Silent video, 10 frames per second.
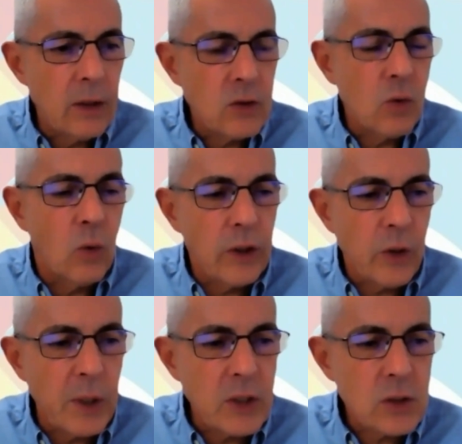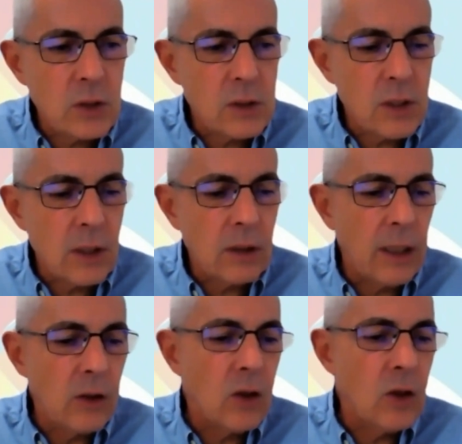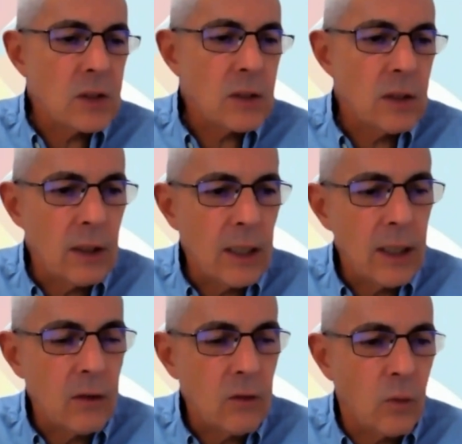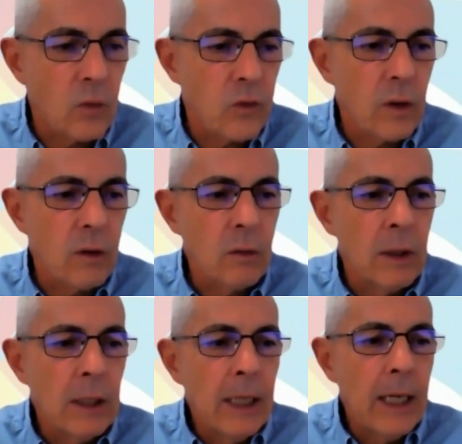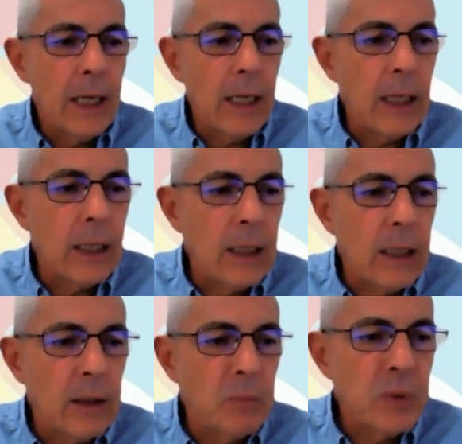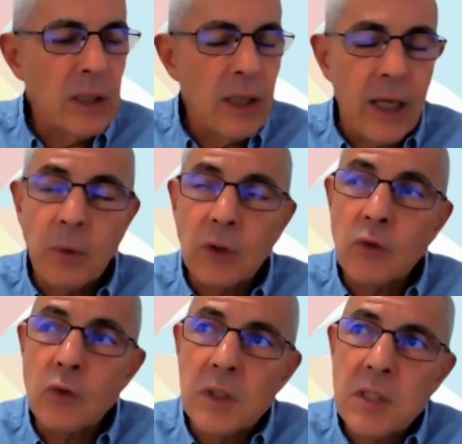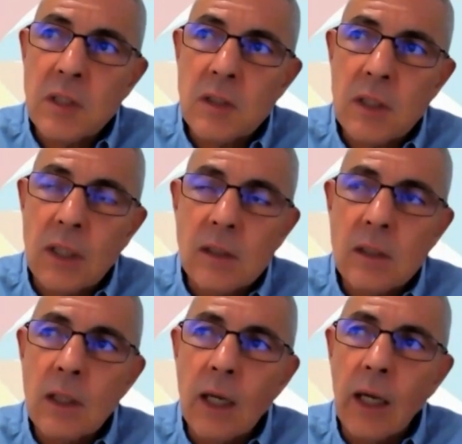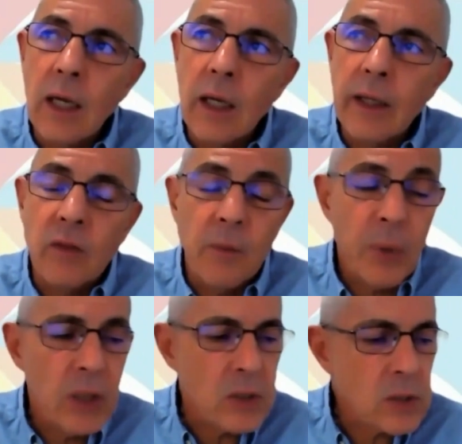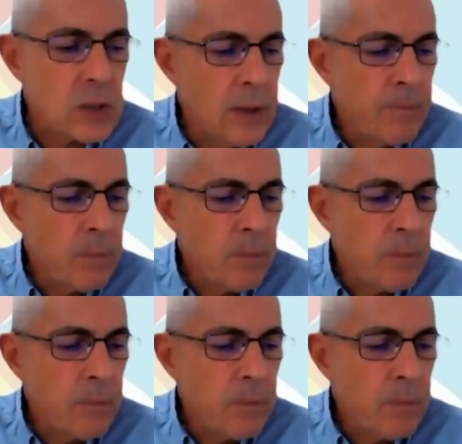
to all the questions, and Carsten has also been able to assist us in the past.